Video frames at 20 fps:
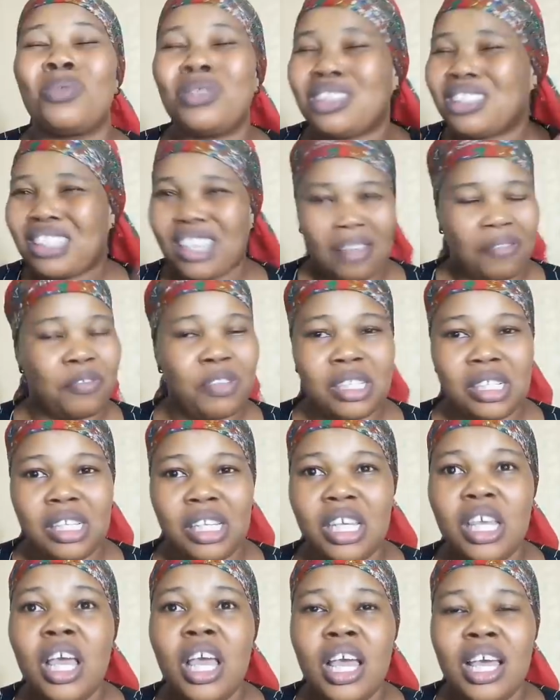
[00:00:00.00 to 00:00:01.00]
will
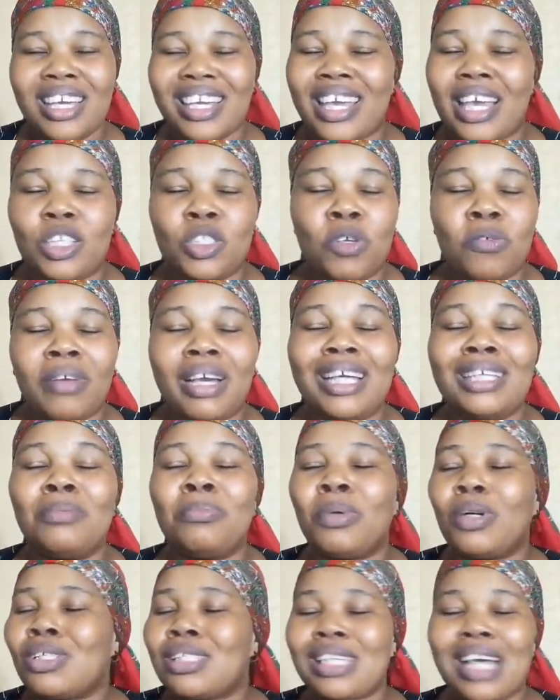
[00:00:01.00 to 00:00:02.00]
definitely get over
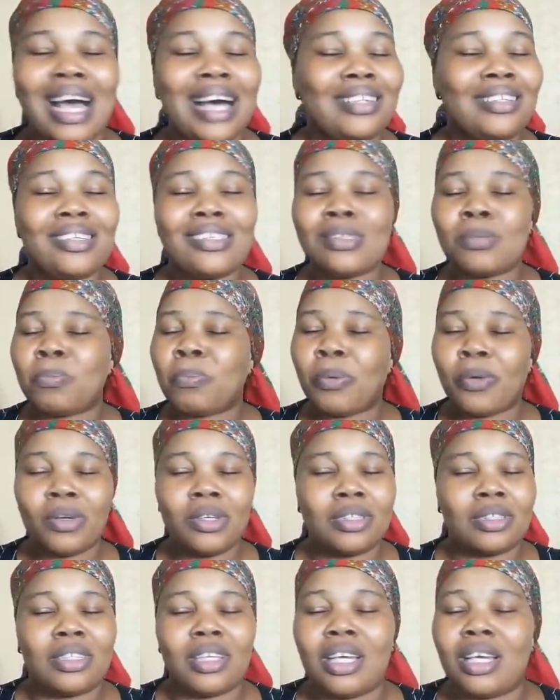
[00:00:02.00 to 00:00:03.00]
it. But at this
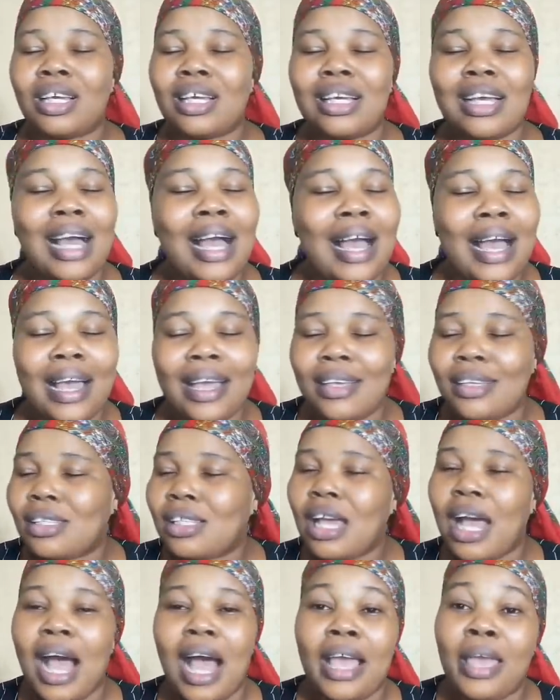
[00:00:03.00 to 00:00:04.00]
point, then,
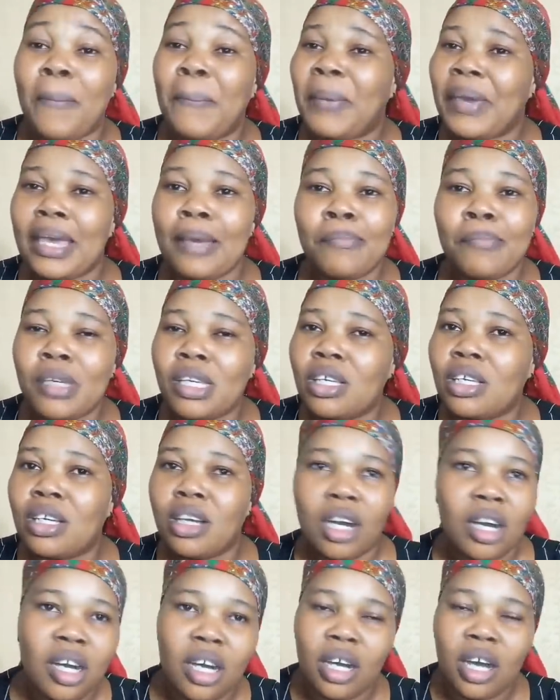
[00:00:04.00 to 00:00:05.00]
guys, it pained me
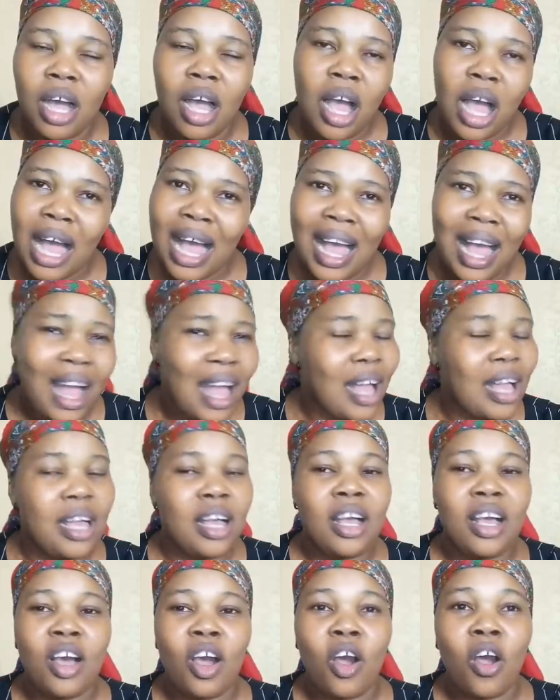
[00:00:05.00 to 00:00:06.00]
gone.
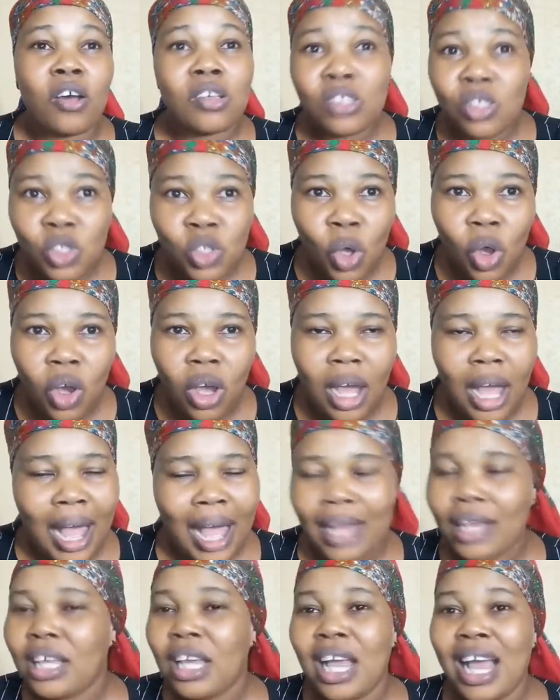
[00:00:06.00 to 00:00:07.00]
Ozo,
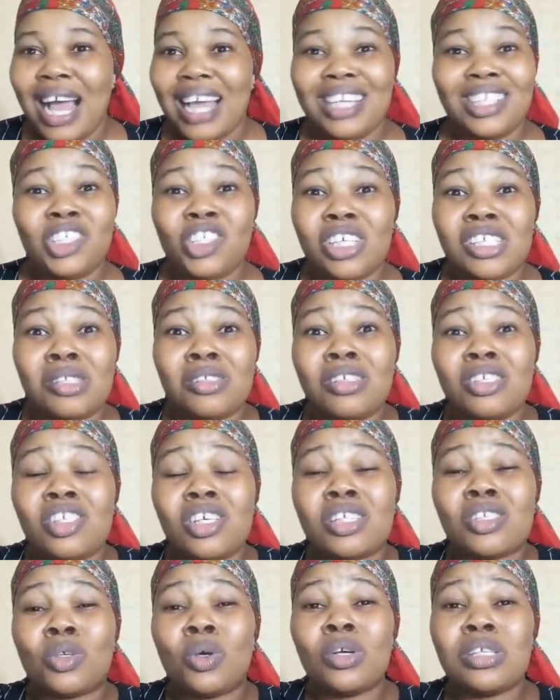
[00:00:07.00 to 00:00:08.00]
it
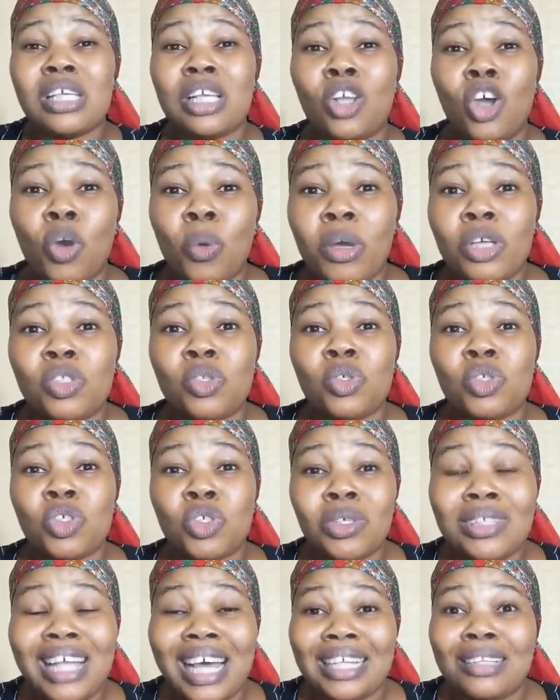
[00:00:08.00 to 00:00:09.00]
just goes a long way to
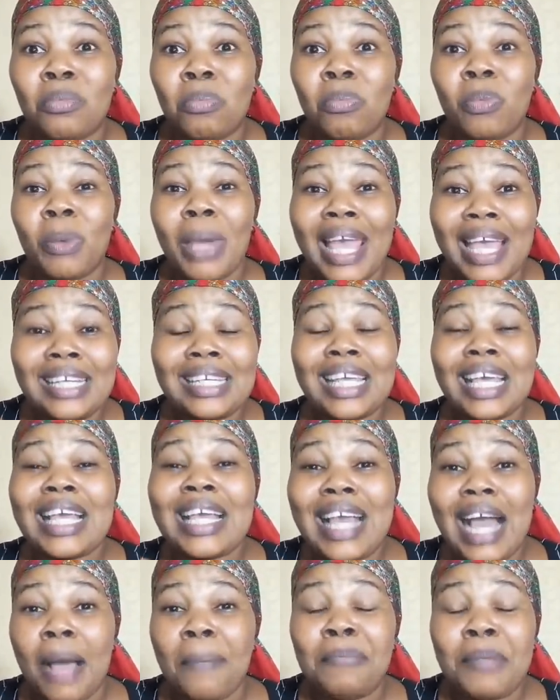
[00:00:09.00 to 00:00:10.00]
show that when the
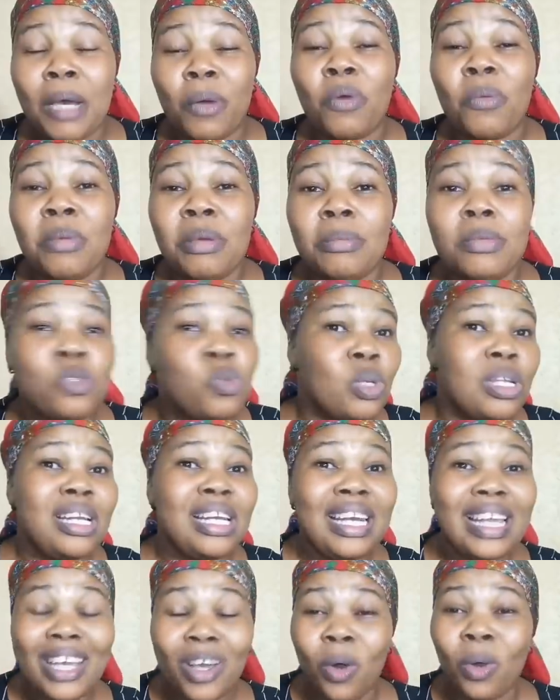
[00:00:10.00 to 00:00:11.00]
gap that will be
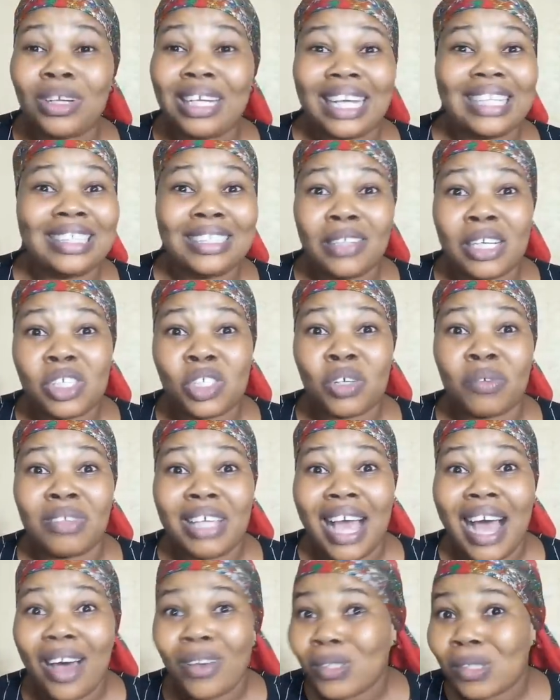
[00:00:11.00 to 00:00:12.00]
between Lekon and the rest of
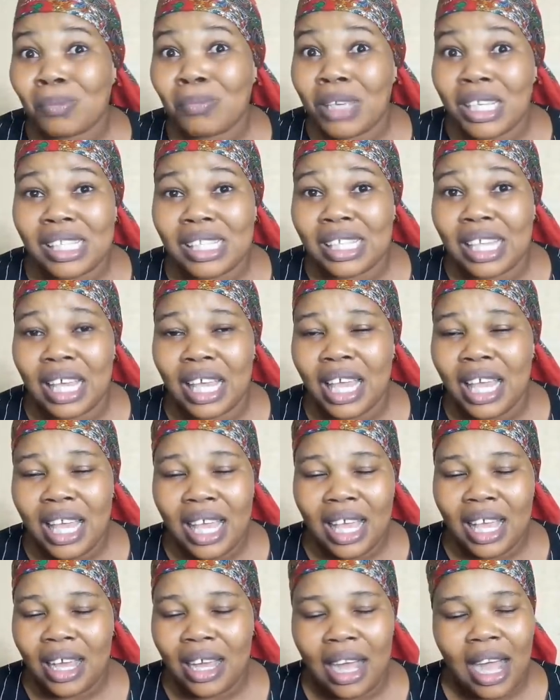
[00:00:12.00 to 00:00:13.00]
the housemates,
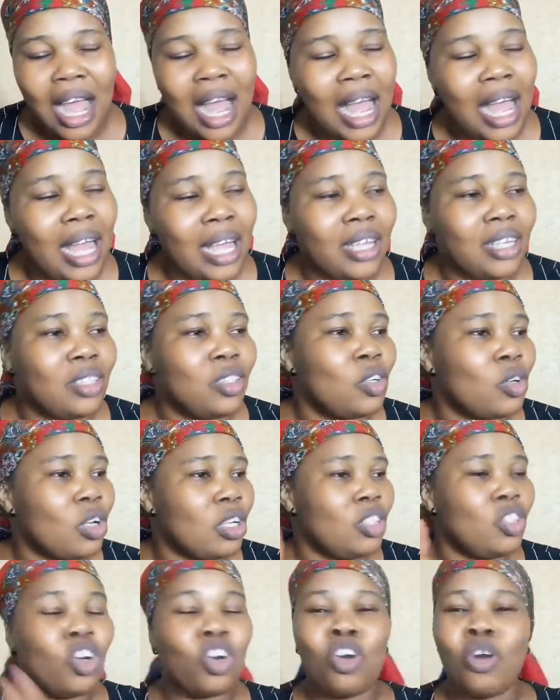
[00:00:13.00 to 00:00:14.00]
you know,
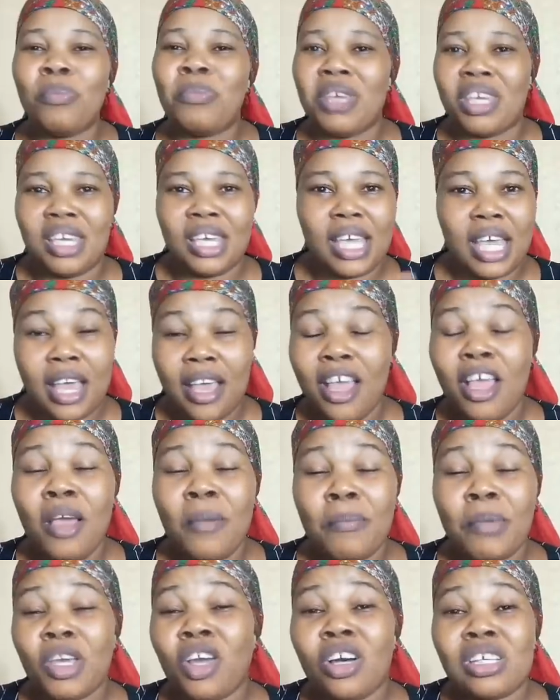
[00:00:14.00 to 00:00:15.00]
go be here.
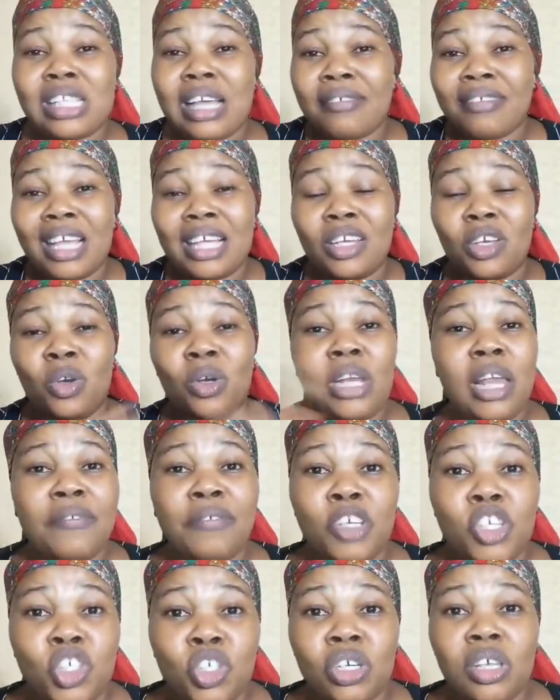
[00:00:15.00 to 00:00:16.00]
Because after the whole
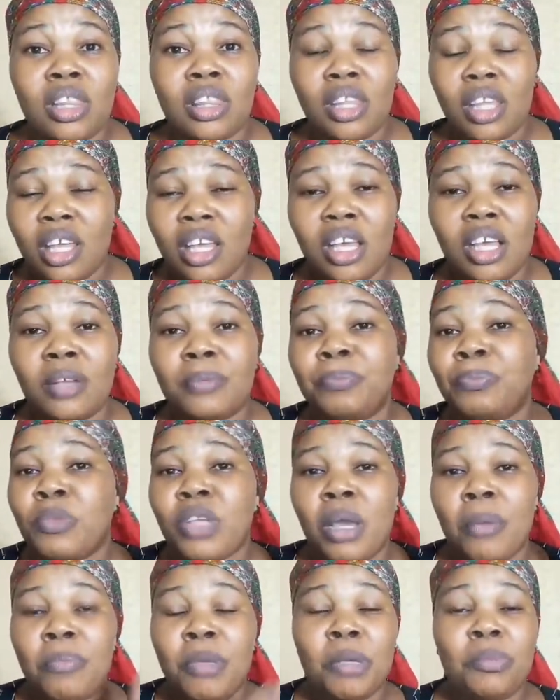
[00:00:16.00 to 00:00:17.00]
eviction thing,
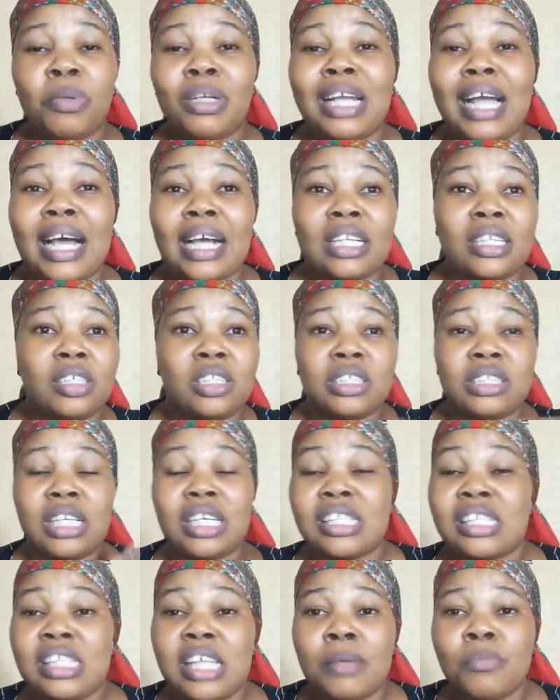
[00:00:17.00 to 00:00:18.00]
Big Brother
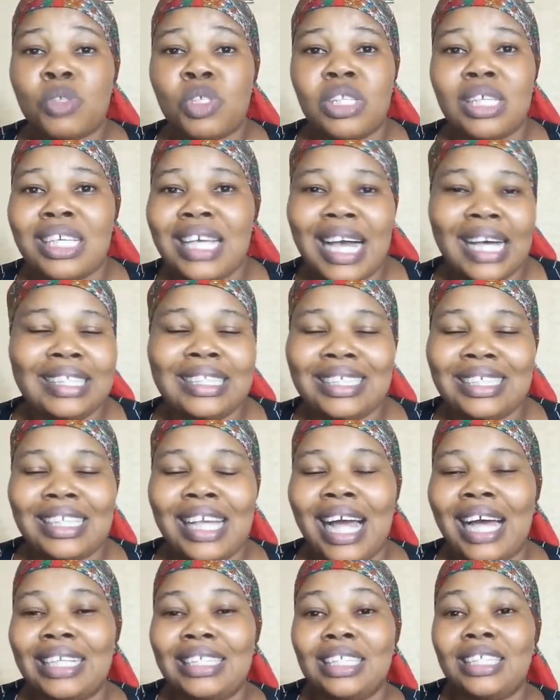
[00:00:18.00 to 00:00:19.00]
sent them to the garden
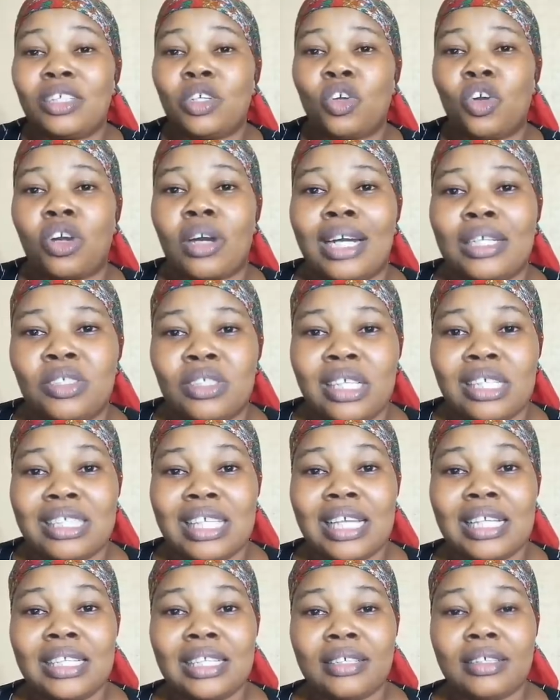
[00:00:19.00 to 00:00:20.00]
and
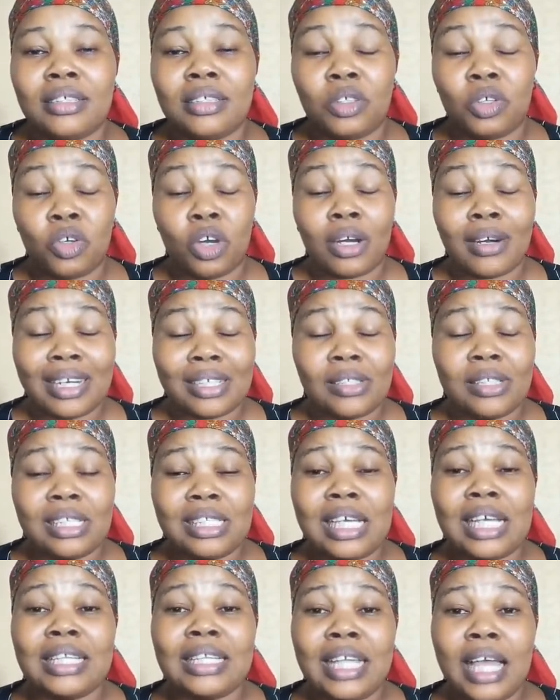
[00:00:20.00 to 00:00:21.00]
congratulated
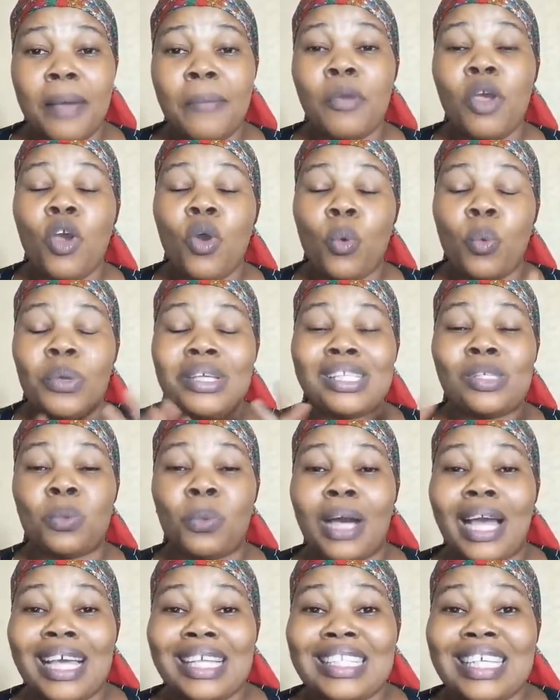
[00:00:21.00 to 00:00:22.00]
them with
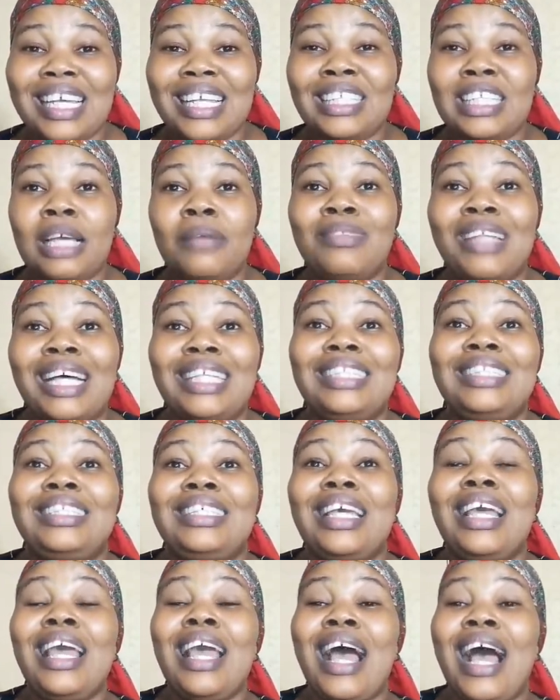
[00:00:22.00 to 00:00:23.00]
wine, telling them that
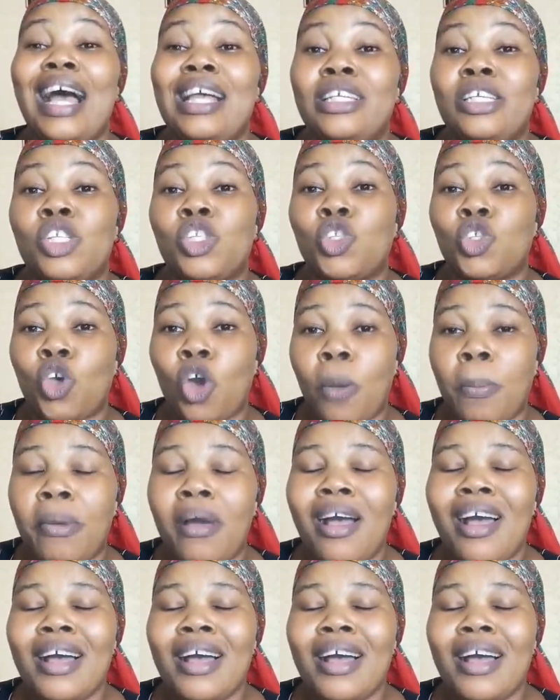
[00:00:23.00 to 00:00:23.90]
they are the top